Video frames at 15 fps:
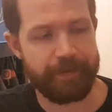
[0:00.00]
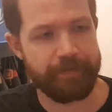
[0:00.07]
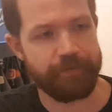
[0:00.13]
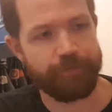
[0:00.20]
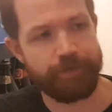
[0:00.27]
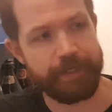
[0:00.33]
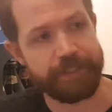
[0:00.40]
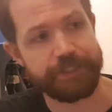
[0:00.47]

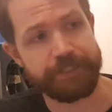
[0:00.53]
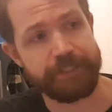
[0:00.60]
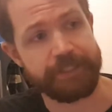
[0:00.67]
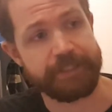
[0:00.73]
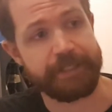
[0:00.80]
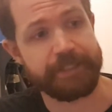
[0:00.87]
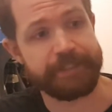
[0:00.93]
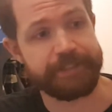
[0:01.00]
Fresh
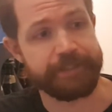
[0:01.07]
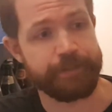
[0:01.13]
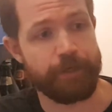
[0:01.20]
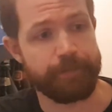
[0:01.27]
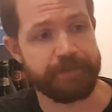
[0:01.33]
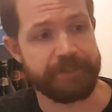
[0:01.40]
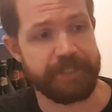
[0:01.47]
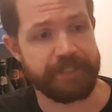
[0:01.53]
and nice in
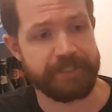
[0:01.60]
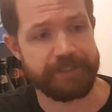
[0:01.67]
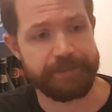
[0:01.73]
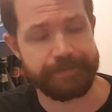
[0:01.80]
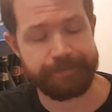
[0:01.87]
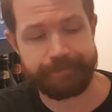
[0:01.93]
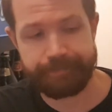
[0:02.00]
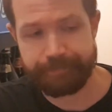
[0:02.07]
hops taste.
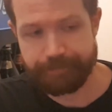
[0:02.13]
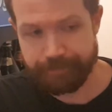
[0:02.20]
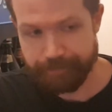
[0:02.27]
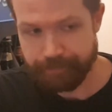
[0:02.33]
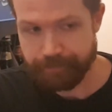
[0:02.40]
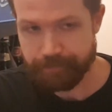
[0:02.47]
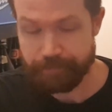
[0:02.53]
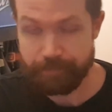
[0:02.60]

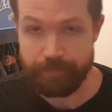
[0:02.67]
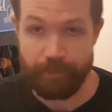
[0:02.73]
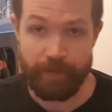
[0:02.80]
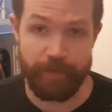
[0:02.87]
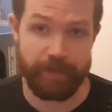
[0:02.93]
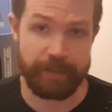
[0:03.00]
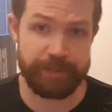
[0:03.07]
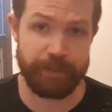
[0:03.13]

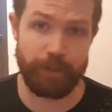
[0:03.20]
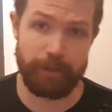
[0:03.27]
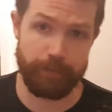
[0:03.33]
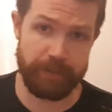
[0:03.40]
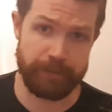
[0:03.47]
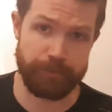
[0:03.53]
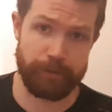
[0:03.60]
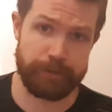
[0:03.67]
That's
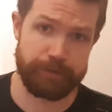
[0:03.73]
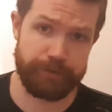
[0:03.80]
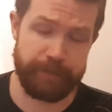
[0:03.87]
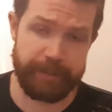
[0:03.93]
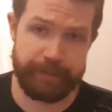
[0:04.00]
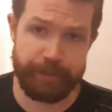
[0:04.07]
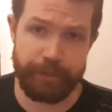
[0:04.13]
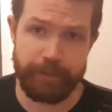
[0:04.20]
always what you
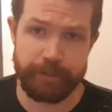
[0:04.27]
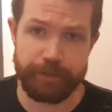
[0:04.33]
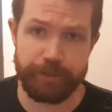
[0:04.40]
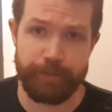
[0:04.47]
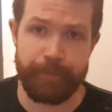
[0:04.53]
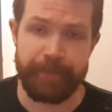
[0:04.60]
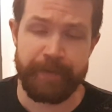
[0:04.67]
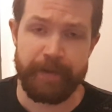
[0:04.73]
return
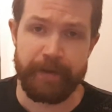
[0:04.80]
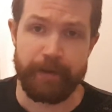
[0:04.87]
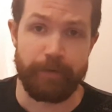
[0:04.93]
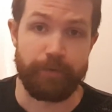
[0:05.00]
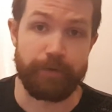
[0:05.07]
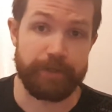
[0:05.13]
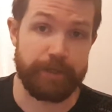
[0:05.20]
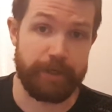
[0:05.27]
to
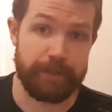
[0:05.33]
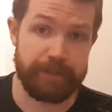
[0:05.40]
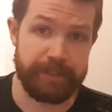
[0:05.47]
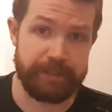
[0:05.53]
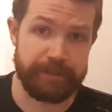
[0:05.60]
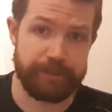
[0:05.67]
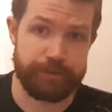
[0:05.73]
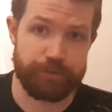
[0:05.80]

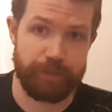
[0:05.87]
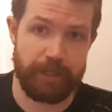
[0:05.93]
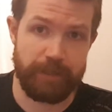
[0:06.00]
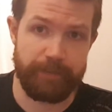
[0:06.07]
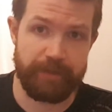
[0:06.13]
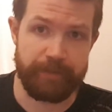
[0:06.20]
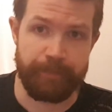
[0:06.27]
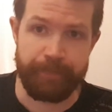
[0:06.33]
regarding
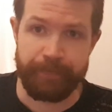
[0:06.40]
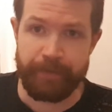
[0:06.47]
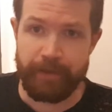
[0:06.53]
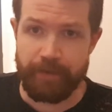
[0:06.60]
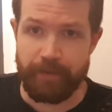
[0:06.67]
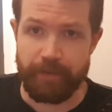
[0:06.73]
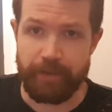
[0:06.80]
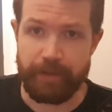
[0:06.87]
describing
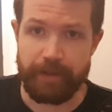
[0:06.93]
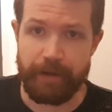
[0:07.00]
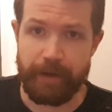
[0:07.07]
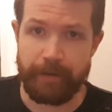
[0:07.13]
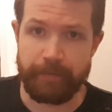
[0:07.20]
the